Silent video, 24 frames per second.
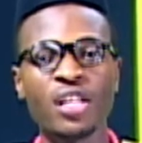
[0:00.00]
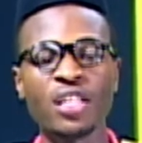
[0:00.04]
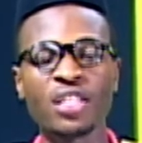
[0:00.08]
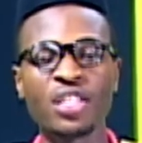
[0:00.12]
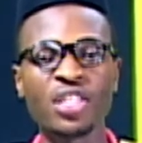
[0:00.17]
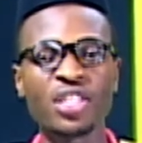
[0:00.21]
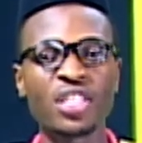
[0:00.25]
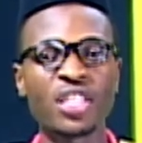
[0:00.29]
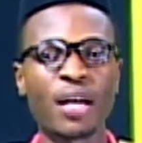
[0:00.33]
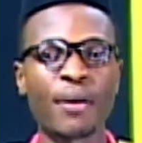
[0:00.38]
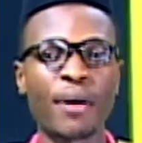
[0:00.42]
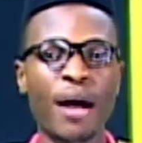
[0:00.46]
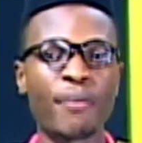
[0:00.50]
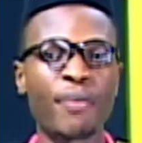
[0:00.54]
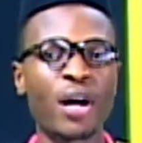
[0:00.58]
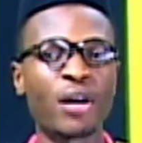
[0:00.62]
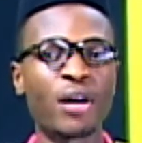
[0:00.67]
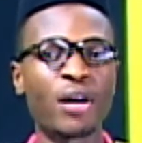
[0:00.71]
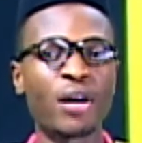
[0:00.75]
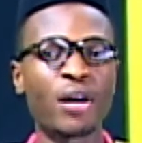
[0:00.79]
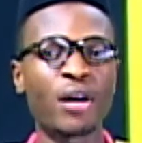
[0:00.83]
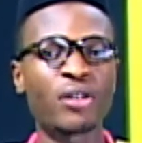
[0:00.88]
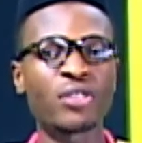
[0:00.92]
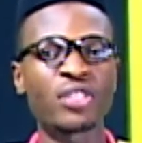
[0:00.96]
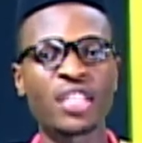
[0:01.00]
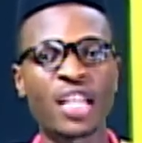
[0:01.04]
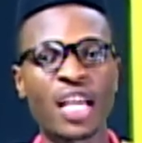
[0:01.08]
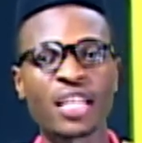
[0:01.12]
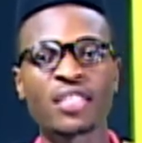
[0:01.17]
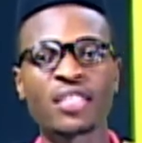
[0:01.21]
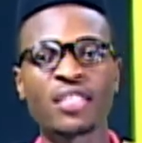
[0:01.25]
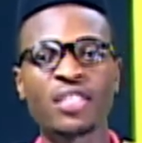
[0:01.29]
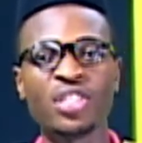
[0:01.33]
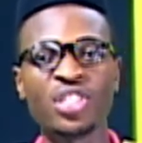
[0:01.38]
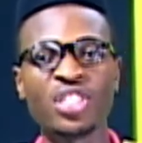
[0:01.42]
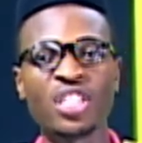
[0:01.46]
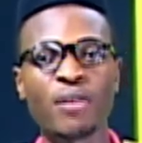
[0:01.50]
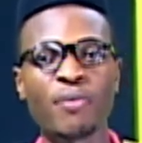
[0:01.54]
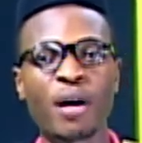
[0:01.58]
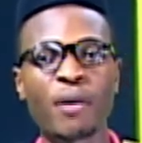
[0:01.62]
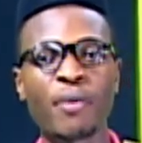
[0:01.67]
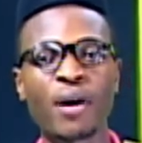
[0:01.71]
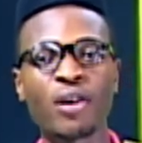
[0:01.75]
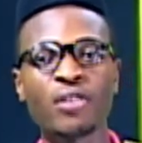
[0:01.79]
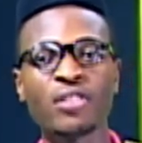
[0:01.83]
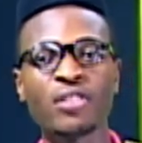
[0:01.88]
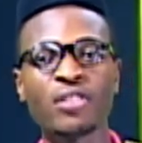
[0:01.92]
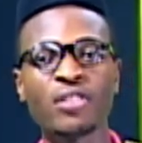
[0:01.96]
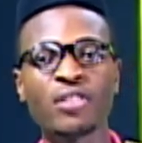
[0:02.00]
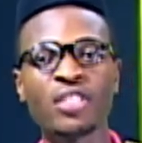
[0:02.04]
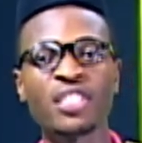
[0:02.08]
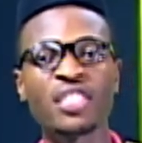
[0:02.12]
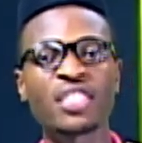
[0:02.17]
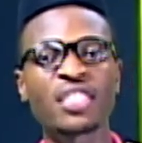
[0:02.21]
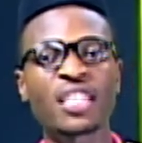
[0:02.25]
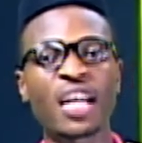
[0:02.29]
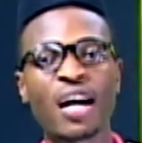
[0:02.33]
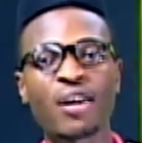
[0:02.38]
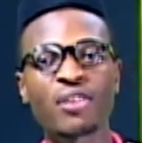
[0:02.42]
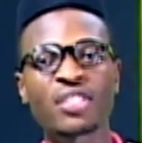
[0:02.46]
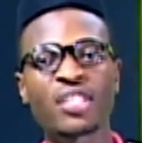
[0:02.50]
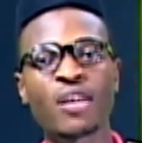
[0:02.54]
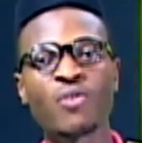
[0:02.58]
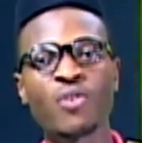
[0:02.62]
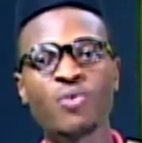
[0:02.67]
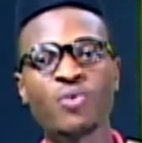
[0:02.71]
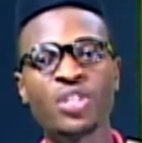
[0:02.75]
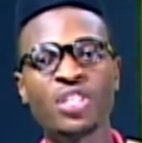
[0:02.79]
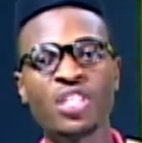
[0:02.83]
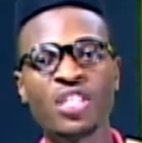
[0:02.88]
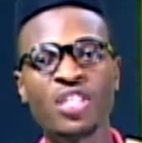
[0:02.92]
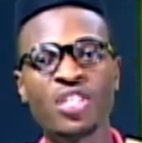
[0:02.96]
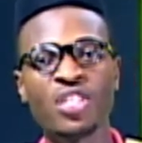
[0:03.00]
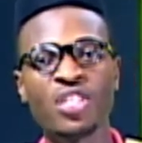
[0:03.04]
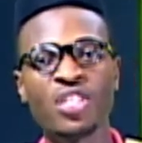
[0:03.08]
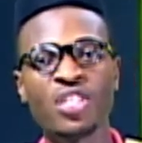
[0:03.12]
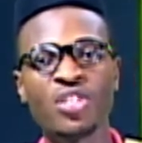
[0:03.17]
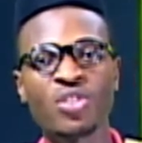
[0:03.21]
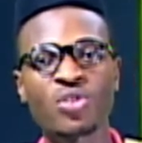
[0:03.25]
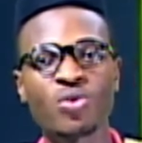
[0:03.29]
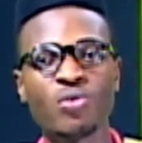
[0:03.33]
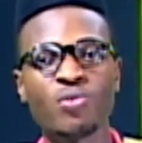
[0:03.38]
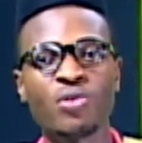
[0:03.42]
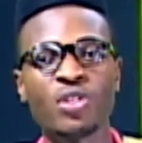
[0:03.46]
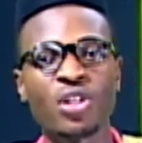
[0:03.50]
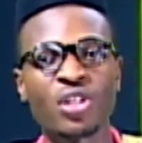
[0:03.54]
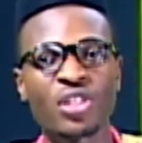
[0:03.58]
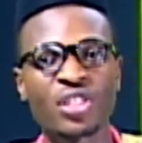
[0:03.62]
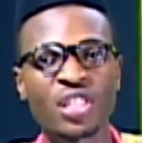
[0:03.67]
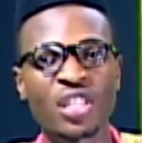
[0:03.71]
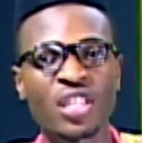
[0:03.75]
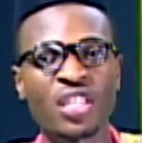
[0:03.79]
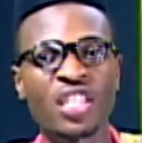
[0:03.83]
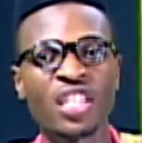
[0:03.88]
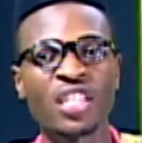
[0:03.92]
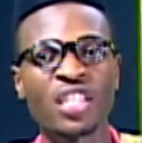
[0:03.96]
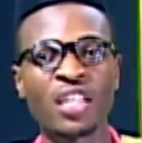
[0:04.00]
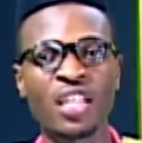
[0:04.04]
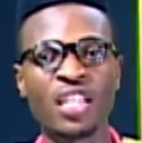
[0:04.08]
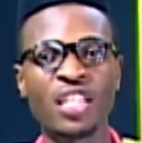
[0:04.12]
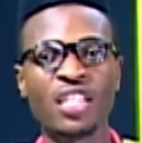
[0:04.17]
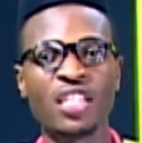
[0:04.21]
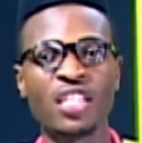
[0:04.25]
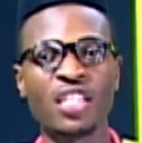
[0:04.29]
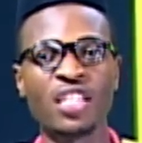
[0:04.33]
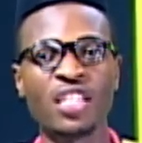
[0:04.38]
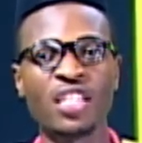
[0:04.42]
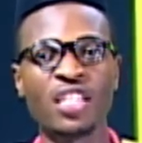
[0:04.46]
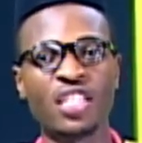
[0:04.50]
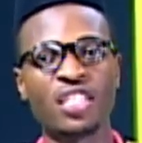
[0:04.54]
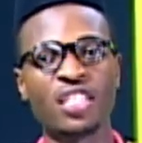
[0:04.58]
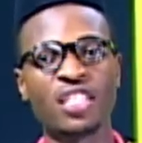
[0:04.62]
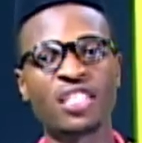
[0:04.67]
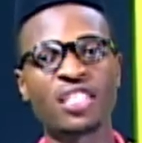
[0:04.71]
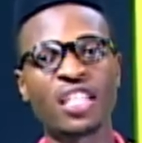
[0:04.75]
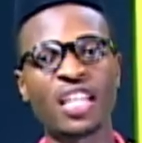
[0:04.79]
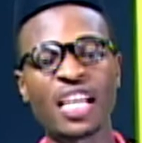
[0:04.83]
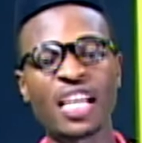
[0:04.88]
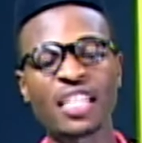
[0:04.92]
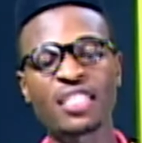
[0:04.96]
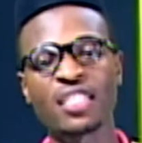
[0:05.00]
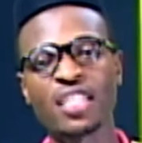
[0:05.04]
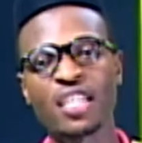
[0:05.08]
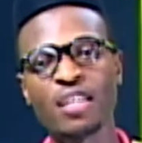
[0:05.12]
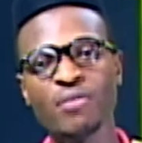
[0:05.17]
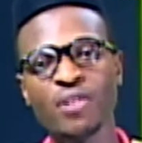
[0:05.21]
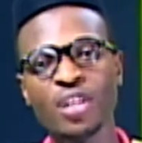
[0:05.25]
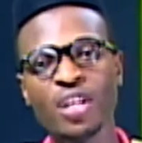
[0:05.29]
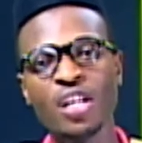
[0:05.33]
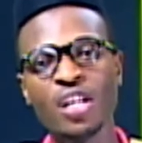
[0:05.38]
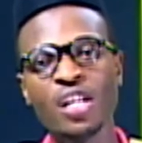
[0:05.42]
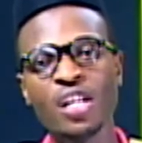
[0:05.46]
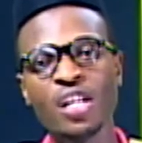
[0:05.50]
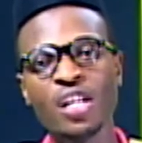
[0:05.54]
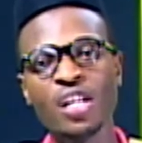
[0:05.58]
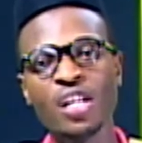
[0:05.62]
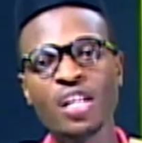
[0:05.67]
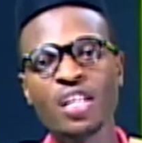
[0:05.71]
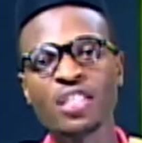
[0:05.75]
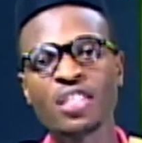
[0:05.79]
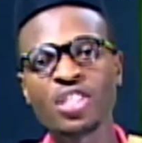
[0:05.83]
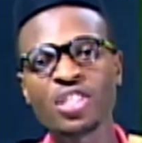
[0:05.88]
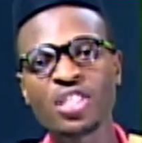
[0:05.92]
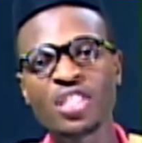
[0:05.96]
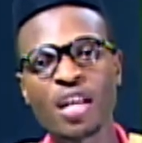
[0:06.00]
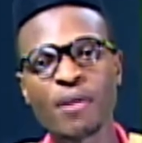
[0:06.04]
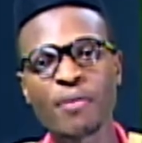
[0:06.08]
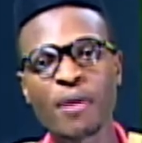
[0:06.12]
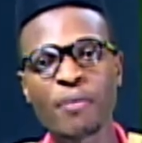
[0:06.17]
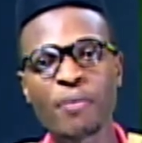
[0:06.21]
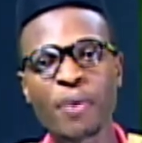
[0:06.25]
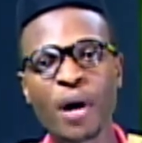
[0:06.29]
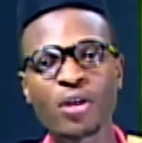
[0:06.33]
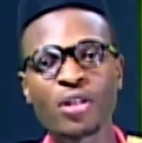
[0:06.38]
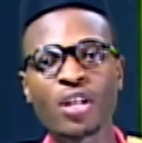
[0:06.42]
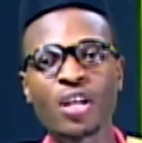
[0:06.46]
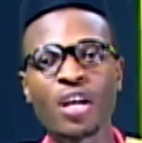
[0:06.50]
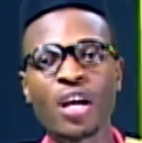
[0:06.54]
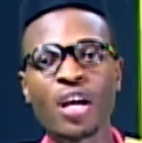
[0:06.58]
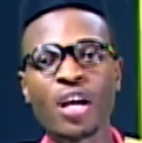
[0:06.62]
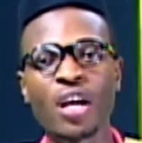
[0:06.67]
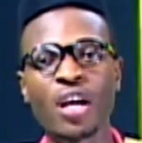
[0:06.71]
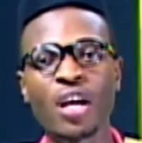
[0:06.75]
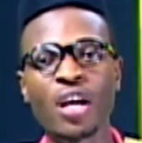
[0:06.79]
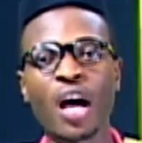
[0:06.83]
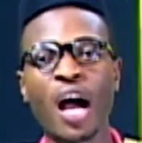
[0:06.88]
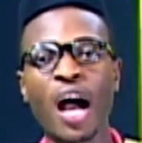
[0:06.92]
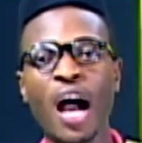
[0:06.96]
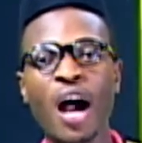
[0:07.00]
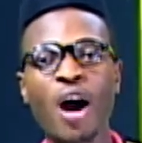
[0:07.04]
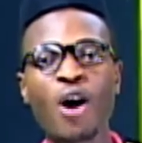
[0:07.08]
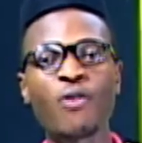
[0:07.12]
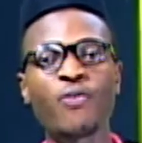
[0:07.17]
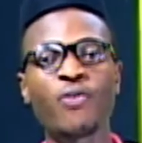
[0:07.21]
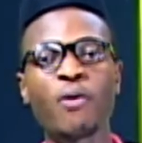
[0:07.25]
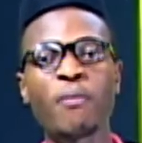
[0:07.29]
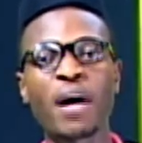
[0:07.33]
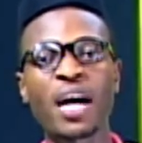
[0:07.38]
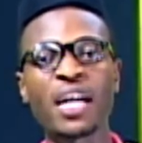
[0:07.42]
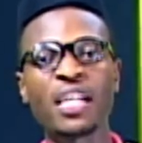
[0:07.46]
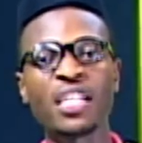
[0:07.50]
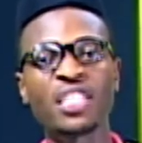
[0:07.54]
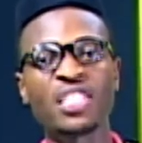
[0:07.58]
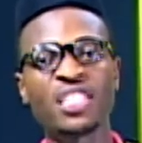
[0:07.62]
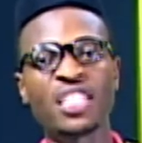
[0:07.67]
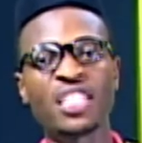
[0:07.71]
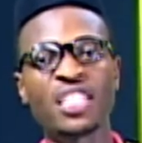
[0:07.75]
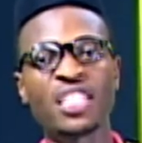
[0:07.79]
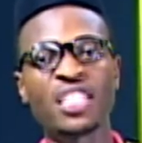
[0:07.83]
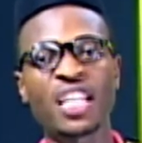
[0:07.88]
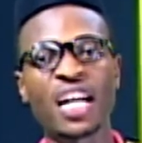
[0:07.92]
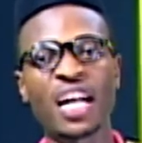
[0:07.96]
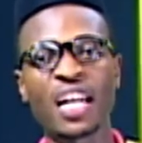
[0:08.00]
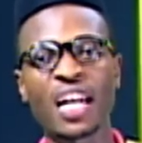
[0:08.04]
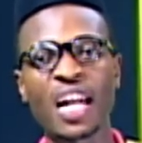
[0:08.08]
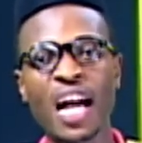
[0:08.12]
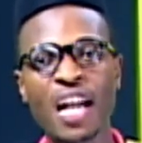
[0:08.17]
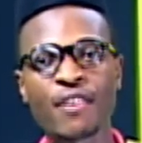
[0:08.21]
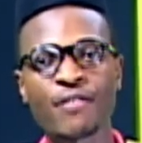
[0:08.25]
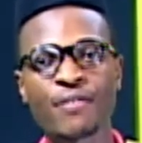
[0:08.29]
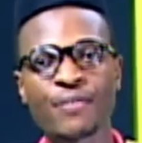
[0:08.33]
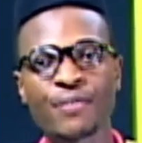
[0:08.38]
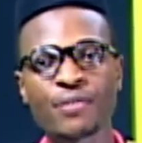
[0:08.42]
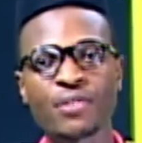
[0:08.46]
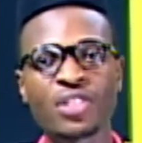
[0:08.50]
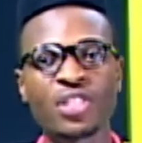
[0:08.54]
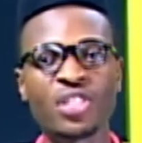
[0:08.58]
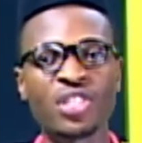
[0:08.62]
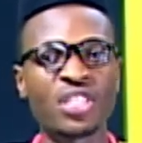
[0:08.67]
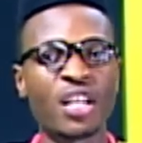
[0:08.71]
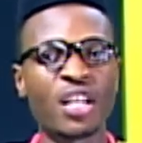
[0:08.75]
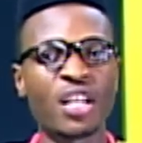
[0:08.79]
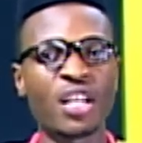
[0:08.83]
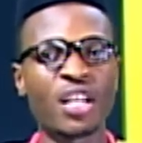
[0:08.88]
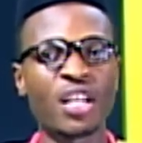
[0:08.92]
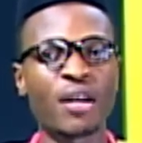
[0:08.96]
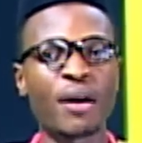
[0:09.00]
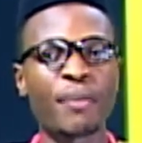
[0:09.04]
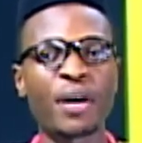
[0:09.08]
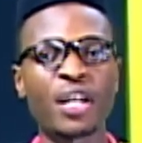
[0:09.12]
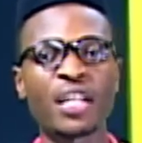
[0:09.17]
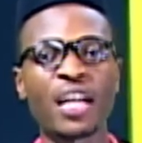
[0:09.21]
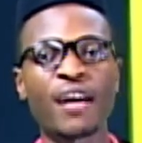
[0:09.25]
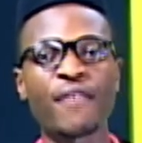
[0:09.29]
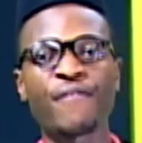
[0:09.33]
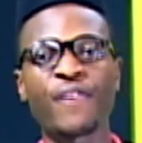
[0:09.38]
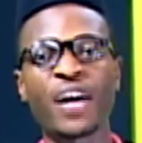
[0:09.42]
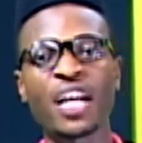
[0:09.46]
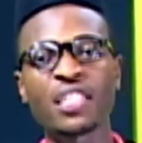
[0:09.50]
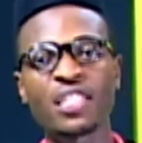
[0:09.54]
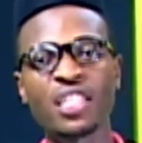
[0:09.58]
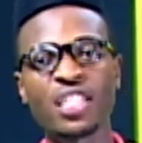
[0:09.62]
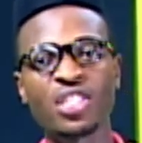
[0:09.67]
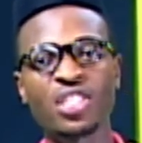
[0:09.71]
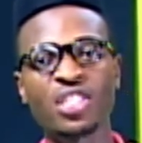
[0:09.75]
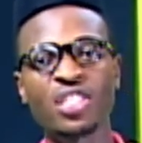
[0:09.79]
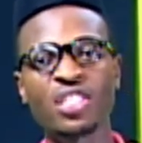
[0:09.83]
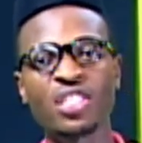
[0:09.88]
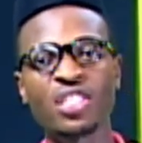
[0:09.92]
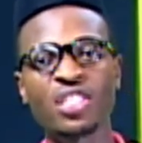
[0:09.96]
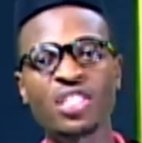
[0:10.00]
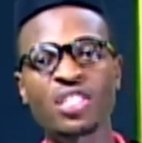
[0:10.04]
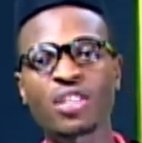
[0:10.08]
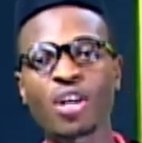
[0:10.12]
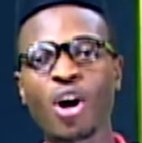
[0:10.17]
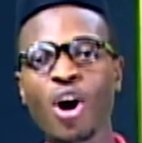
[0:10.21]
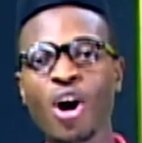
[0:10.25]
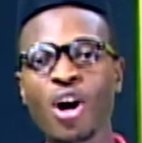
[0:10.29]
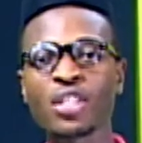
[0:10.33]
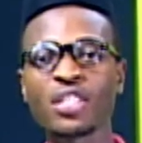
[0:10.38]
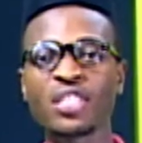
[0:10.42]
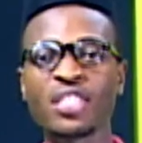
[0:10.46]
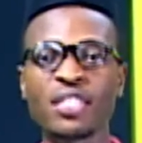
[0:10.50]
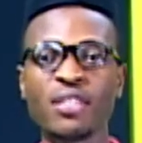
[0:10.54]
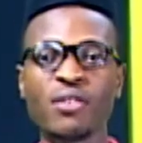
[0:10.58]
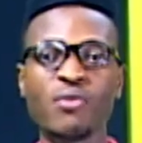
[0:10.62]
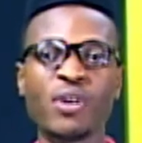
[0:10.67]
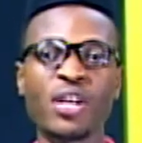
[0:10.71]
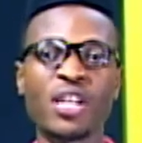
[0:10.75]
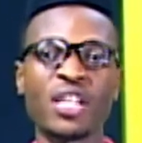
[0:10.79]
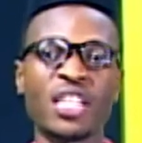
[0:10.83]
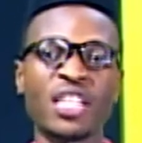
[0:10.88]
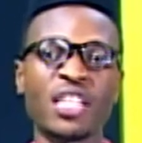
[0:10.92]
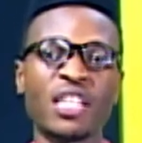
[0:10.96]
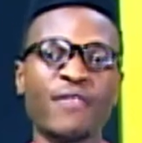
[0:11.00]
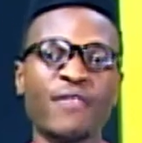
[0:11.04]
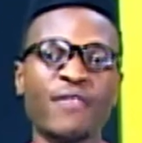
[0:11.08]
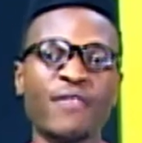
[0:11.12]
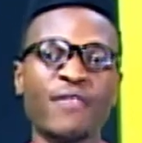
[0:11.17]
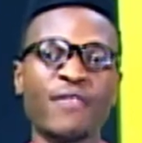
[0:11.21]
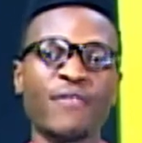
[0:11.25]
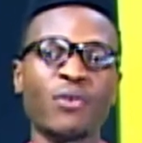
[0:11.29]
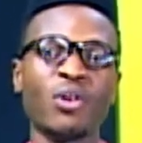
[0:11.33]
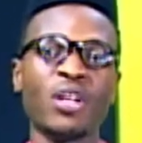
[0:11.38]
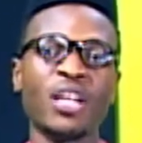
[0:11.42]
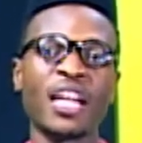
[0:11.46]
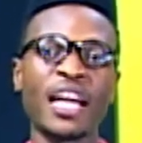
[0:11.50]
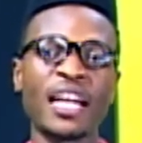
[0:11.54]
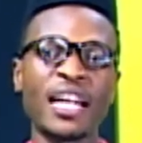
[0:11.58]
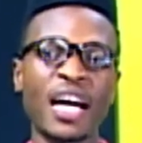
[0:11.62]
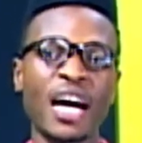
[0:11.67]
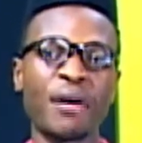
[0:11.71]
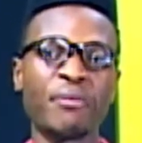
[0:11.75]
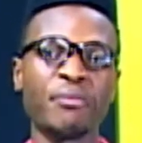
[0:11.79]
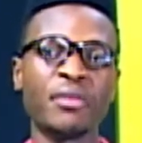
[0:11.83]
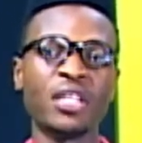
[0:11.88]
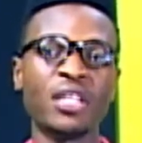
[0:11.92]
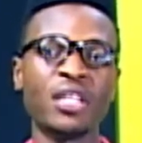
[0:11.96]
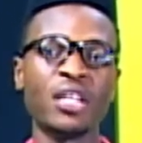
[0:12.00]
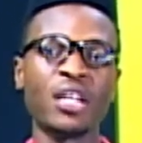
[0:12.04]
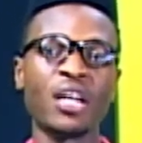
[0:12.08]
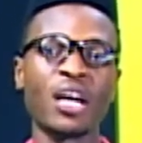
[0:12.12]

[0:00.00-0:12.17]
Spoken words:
Teach them about sex, teach them about this outside where we did this, so because they really need this lesson them. Teach them about how to manage their life, teach them about their advantages, all thing where they need for learn them.